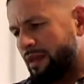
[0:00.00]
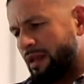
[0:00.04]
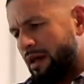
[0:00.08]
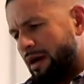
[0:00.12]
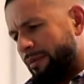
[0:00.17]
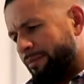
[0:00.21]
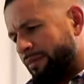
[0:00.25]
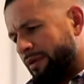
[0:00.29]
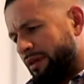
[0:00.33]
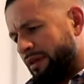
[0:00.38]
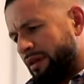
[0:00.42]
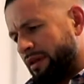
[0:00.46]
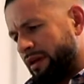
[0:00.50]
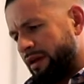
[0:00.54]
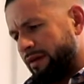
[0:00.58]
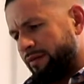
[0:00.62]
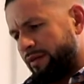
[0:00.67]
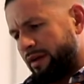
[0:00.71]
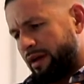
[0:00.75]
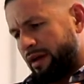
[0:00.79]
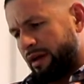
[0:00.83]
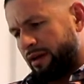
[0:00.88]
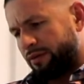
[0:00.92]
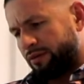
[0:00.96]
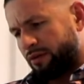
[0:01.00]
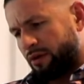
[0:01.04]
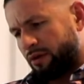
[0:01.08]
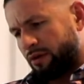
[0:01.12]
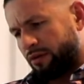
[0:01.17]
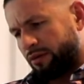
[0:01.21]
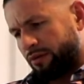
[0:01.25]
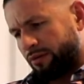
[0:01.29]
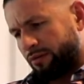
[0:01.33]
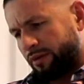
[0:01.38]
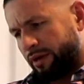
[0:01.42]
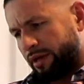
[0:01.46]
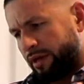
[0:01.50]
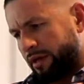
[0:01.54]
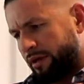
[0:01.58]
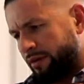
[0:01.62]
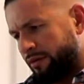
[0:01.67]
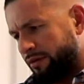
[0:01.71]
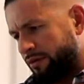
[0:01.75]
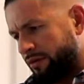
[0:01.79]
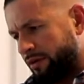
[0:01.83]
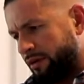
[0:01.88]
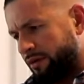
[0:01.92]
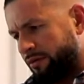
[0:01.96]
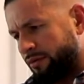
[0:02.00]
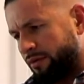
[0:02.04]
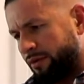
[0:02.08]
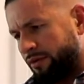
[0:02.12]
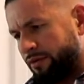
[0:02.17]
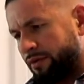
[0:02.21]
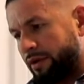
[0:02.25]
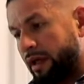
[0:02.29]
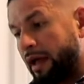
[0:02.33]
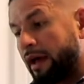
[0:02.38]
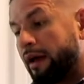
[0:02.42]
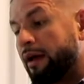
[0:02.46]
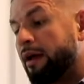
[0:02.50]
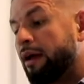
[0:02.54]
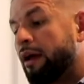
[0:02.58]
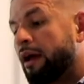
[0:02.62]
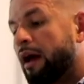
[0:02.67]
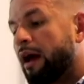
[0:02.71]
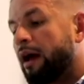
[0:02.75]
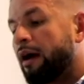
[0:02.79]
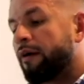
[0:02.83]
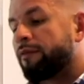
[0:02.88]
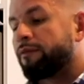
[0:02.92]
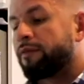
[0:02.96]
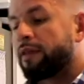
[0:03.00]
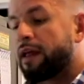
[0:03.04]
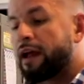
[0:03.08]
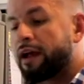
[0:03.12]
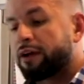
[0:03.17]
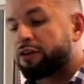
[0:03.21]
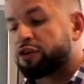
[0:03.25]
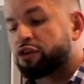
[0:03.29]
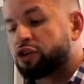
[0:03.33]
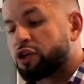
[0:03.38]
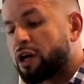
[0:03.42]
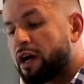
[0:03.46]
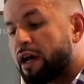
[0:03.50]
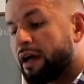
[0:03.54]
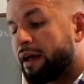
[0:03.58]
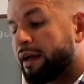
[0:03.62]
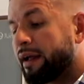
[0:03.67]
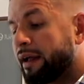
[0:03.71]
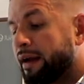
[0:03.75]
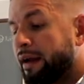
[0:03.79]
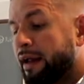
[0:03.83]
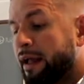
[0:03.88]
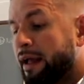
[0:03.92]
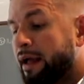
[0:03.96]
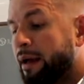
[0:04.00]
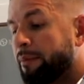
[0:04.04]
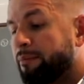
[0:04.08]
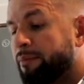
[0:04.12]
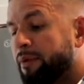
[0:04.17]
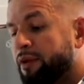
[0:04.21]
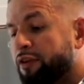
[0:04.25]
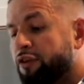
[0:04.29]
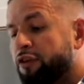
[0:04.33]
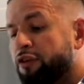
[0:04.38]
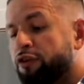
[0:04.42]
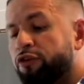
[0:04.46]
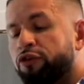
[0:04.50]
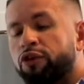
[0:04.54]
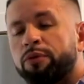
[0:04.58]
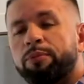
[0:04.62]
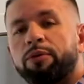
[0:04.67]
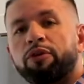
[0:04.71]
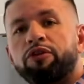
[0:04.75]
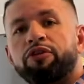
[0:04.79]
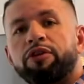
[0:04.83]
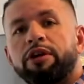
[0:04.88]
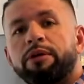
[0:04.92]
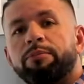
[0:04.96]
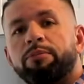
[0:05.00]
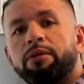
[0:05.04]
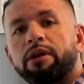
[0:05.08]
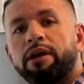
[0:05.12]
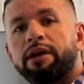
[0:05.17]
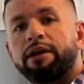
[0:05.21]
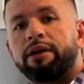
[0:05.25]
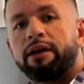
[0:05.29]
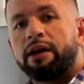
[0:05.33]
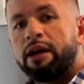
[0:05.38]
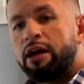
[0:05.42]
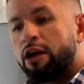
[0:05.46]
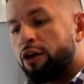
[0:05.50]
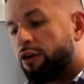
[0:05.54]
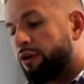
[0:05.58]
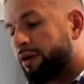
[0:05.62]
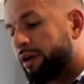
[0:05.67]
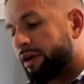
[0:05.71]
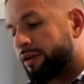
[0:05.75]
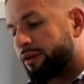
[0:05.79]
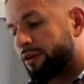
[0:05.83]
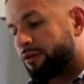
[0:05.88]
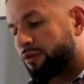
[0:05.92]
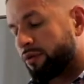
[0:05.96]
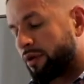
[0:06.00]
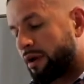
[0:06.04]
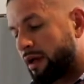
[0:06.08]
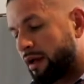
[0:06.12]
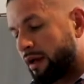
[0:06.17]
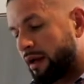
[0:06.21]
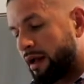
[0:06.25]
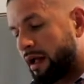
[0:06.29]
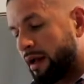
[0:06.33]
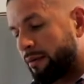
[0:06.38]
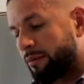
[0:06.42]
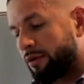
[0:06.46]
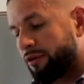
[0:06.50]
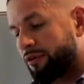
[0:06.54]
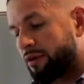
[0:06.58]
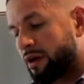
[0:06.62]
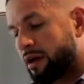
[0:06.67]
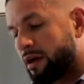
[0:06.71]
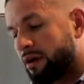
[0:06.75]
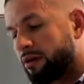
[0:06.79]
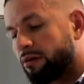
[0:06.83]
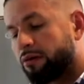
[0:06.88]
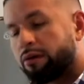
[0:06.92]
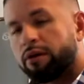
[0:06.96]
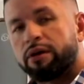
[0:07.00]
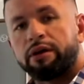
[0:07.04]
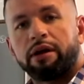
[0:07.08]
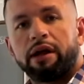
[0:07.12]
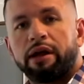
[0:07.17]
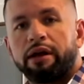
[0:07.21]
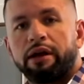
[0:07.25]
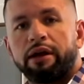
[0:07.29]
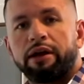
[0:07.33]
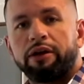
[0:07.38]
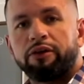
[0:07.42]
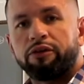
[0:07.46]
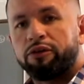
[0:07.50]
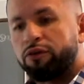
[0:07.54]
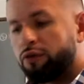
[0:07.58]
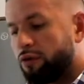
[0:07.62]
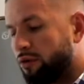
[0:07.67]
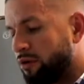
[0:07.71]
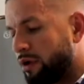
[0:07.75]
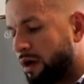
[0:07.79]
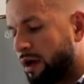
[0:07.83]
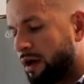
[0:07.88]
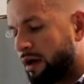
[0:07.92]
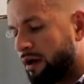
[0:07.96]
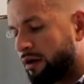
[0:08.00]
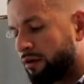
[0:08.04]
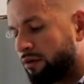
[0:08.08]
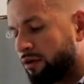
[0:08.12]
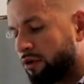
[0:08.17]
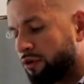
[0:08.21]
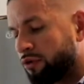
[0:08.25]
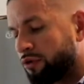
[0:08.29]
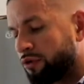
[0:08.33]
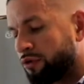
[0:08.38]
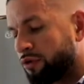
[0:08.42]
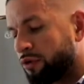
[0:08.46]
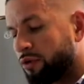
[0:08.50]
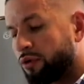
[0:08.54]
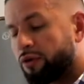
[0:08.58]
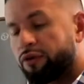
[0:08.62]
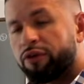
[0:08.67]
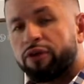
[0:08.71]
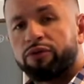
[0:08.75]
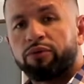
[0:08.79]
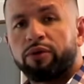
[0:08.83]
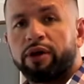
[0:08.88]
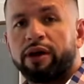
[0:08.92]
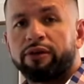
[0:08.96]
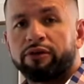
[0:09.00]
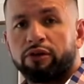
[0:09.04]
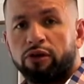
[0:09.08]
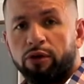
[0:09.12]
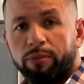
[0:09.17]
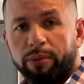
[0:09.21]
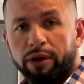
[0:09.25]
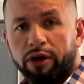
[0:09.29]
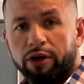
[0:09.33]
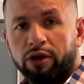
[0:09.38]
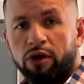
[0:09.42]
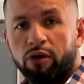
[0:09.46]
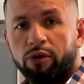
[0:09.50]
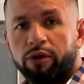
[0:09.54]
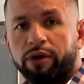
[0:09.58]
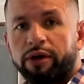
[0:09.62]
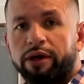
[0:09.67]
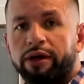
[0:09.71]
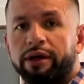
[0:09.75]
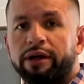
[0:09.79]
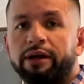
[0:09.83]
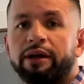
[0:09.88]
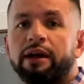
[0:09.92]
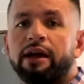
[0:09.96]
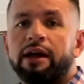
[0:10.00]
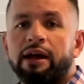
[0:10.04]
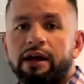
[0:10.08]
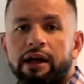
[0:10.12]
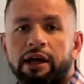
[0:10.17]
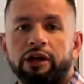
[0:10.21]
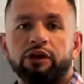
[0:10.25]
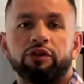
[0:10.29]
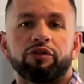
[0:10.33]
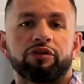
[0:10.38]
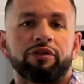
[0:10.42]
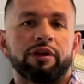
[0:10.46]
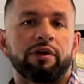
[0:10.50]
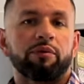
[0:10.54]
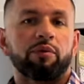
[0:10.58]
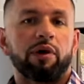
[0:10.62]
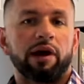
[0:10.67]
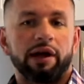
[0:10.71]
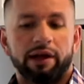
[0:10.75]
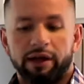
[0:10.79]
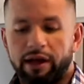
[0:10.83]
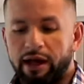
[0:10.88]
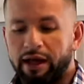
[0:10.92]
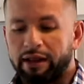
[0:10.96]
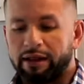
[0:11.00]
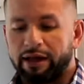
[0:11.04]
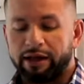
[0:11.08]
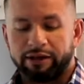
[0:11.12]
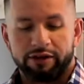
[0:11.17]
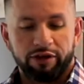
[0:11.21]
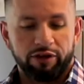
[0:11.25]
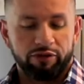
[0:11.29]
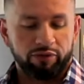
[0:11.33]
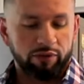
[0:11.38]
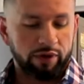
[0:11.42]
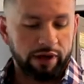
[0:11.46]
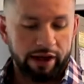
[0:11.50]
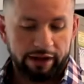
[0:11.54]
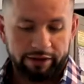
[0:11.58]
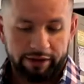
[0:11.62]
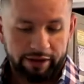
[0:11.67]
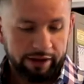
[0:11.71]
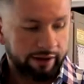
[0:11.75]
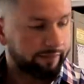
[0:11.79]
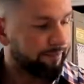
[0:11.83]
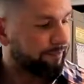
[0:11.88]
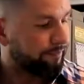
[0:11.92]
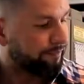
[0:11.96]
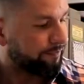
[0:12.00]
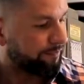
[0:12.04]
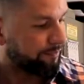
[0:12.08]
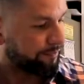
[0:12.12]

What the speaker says: I believe it has all 3. So this one's, flax, chai, and hemp. This is Super Seed Blend. You can get this one on Amazon or in any local stores. This one has a little bit of coconut in it. And you'll see why I like this one at the end.